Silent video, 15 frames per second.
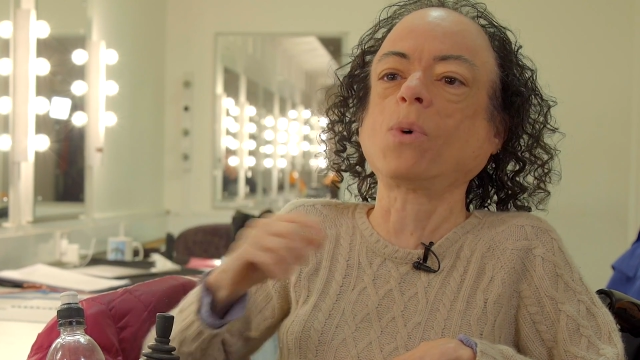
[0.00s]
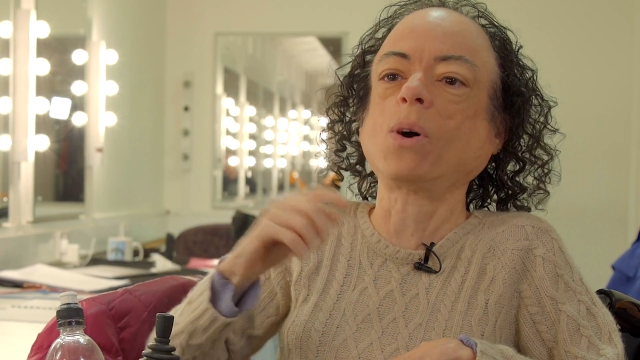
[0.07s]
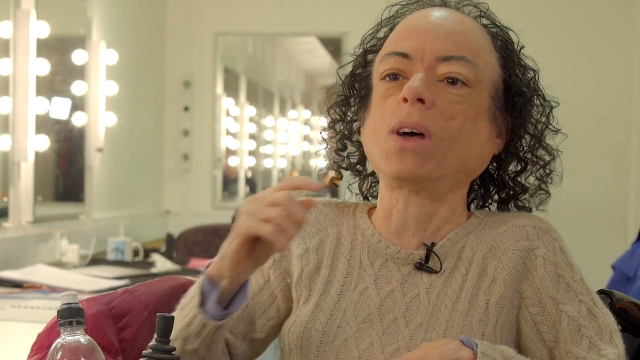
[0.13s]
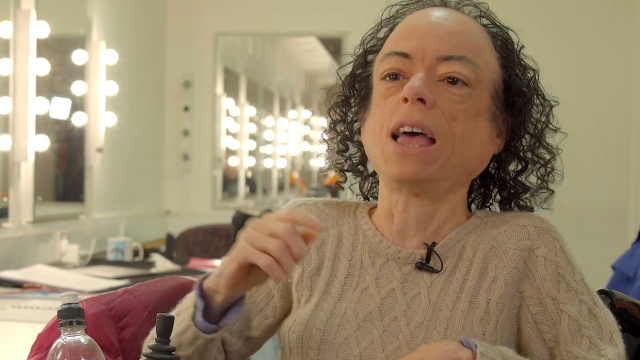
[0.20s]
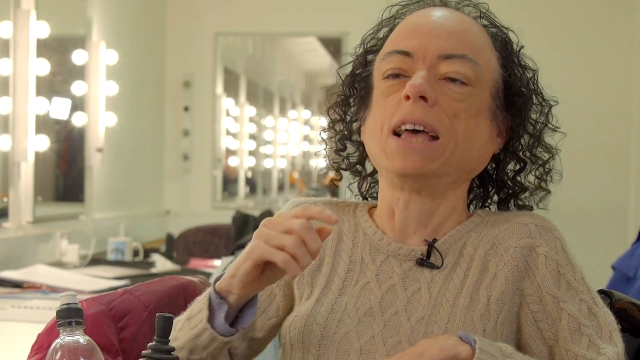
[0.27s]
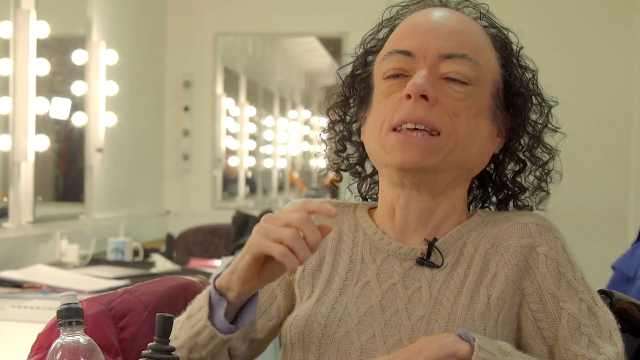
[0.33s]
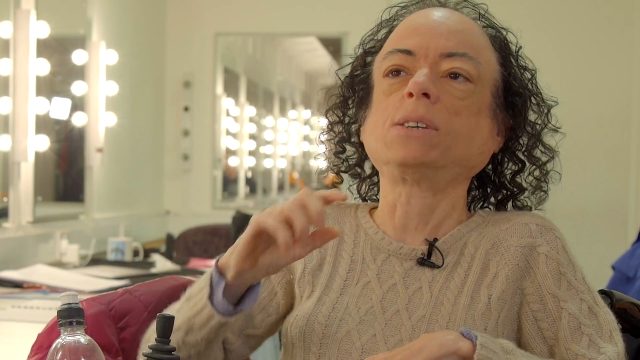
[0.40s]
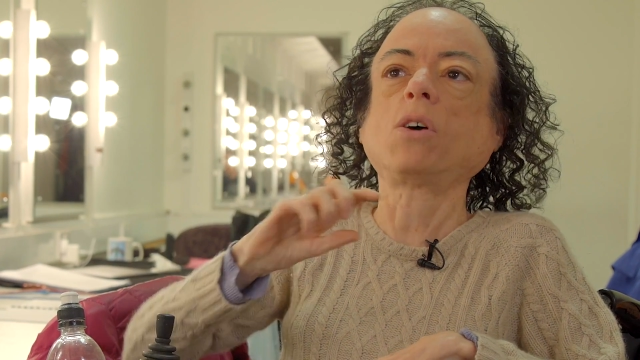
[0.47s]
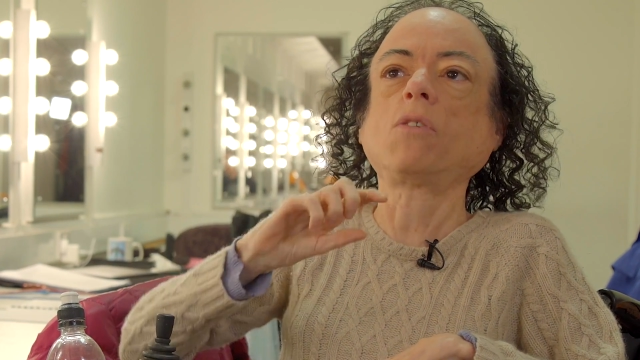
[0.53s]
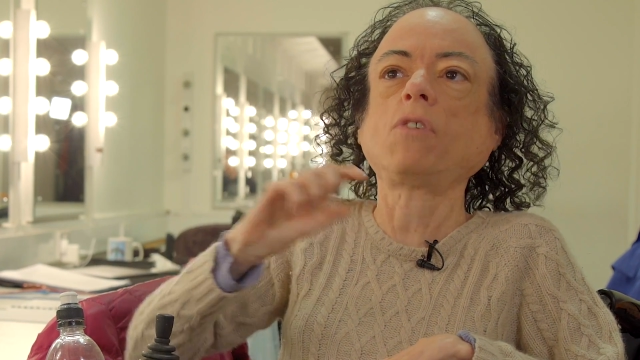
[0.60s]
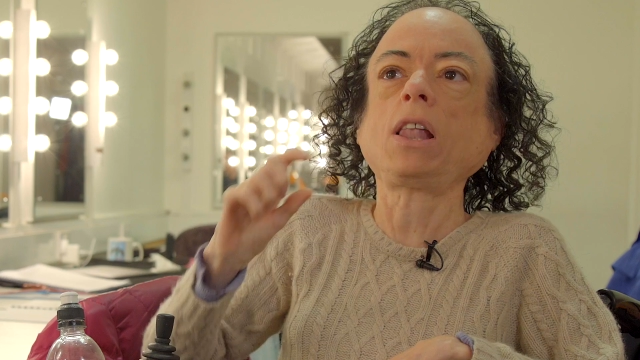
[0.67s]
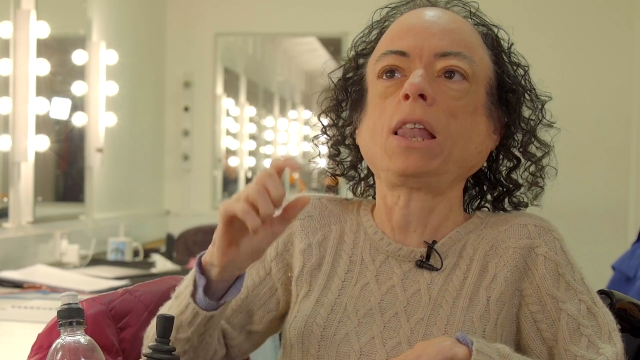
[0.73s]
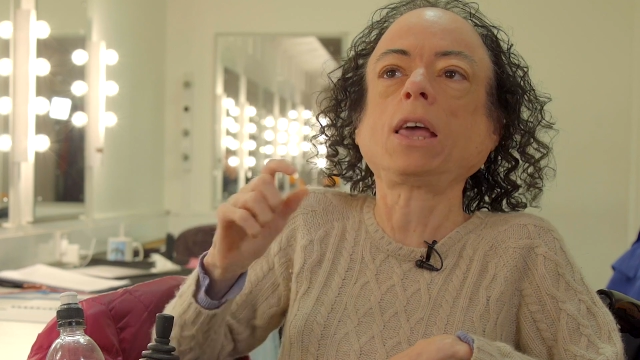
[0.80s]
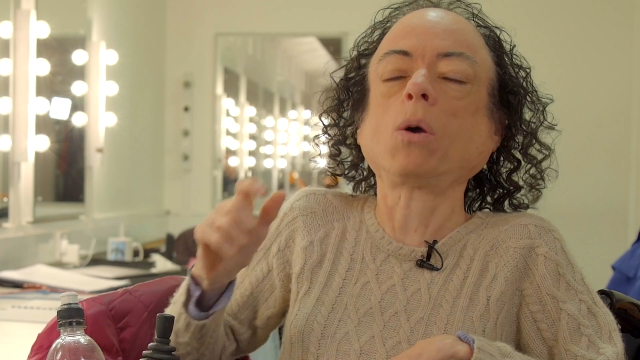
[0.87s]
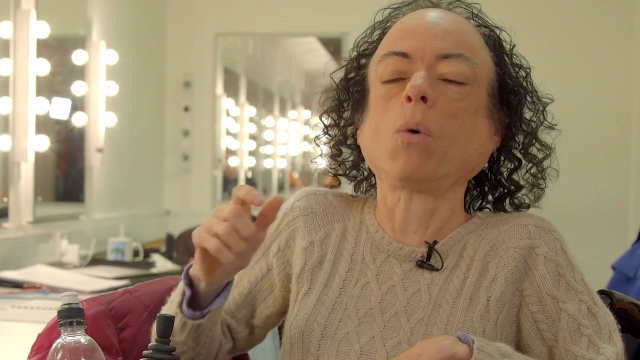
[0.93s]
So it
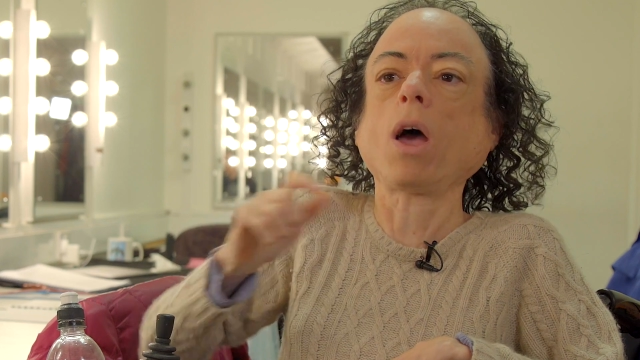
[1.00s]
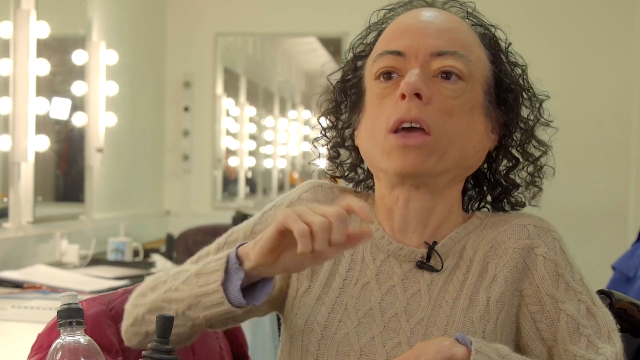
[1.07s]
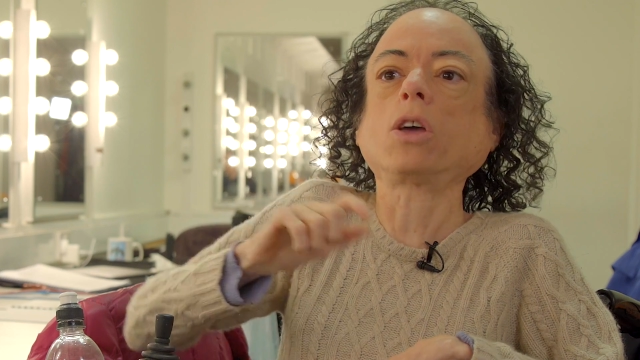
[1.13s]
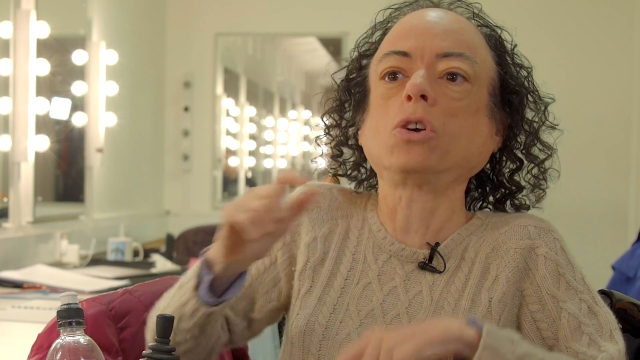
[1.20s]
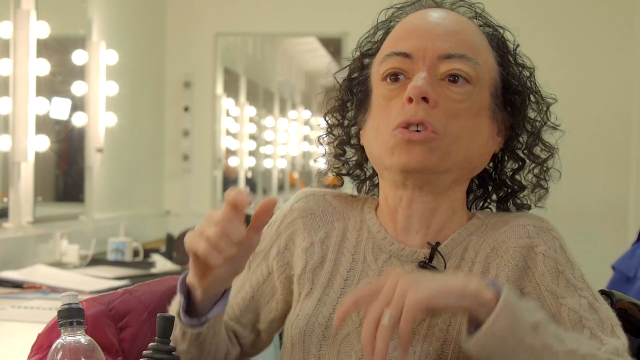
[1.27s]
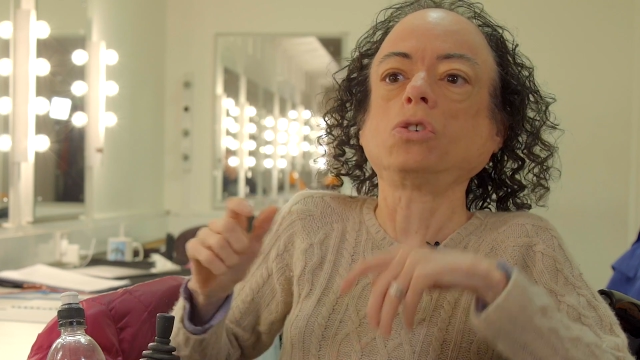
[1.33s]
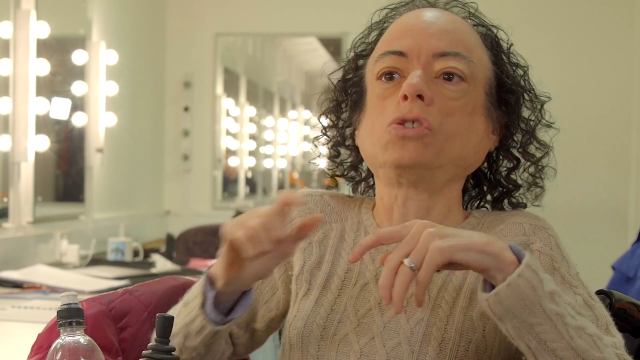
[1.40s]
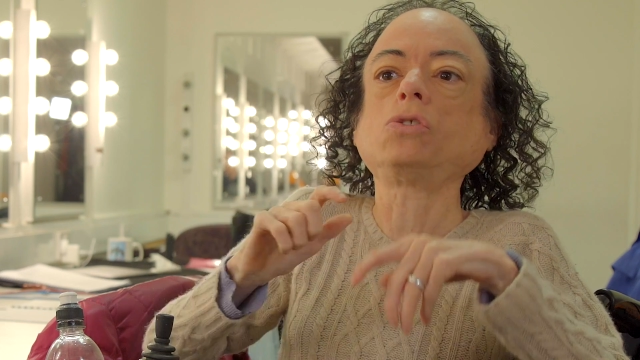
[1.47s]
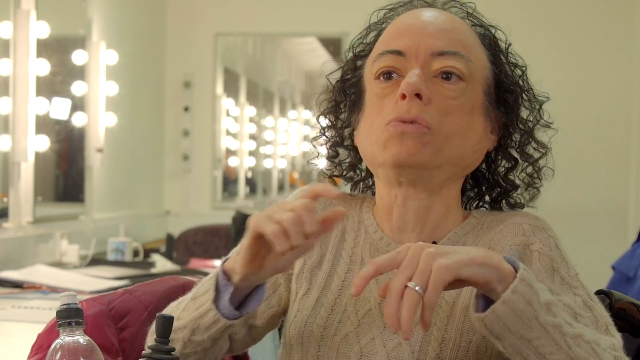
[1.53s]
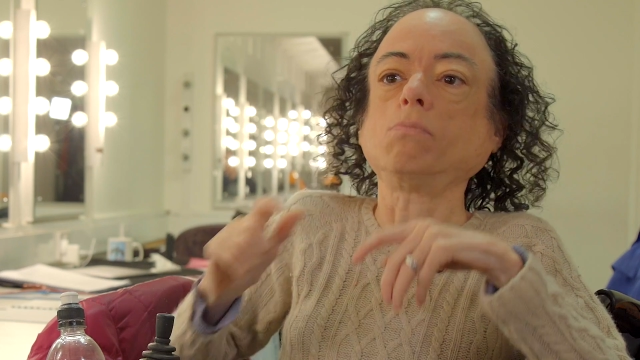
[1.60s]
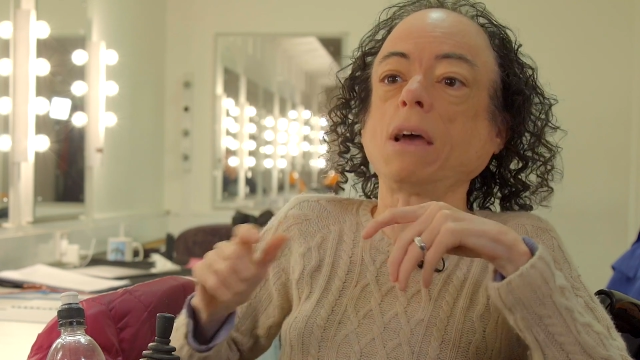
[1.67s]
felt like quite a good